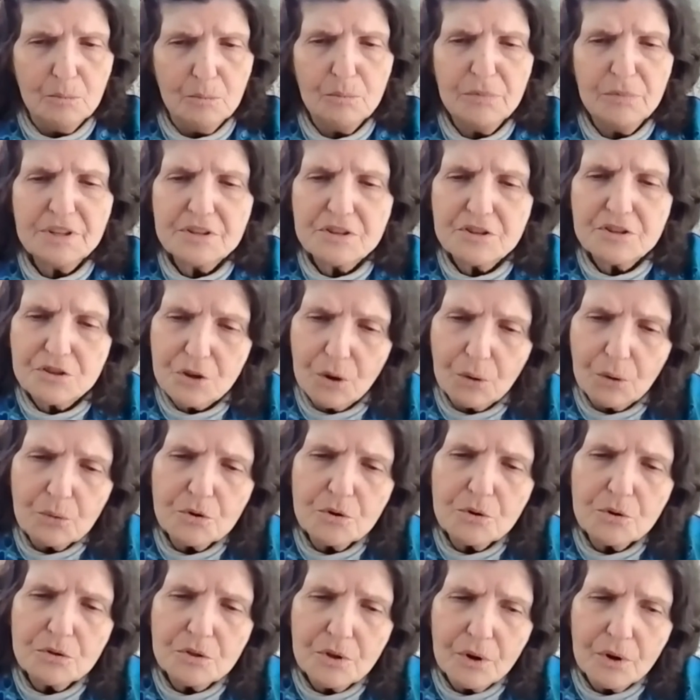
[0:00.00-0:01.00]
but so
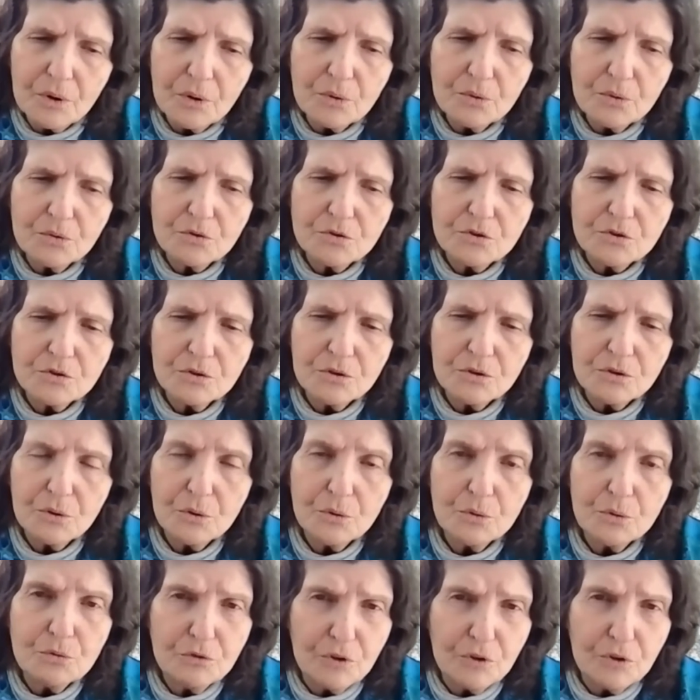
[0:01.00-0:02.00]
do those
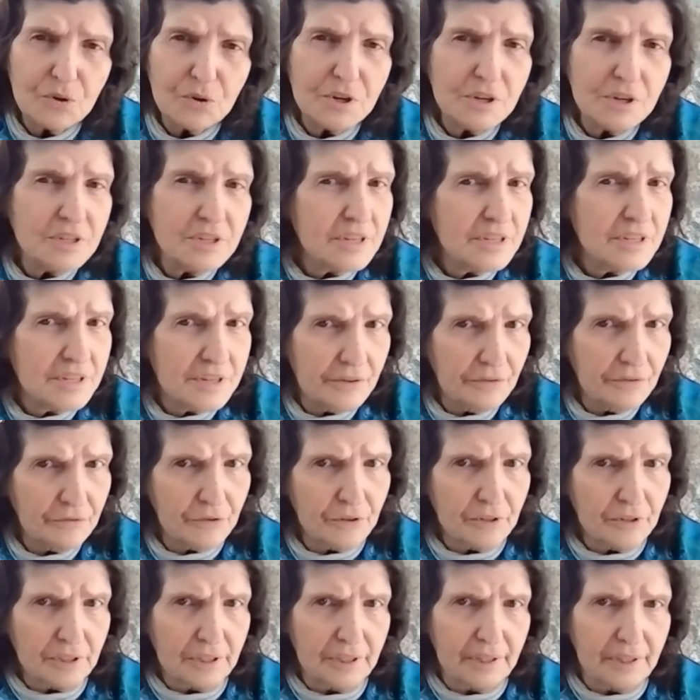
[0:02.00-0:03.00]
who voted
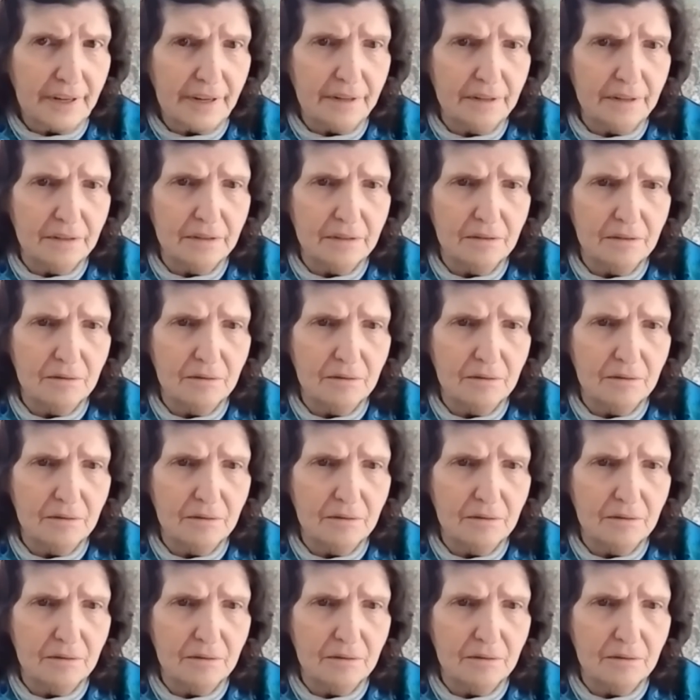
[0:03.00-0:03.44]
differently.